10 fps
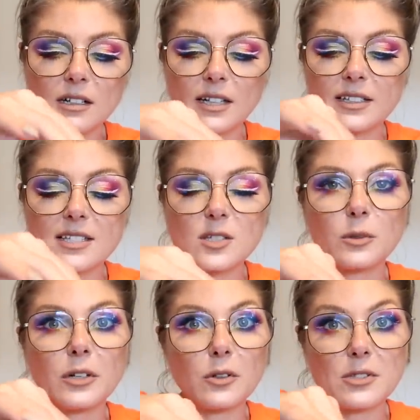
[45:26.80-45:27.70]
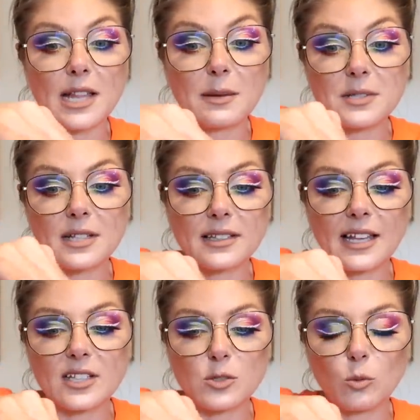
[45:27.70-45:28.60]
And this is one of those lamps that
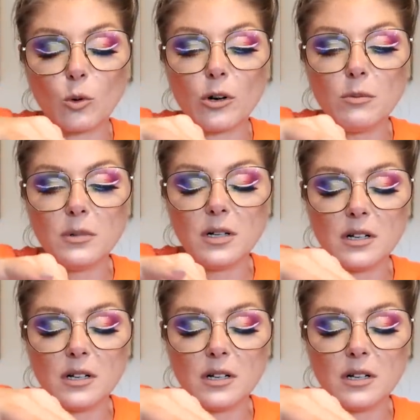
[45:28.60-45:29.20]
gets warm,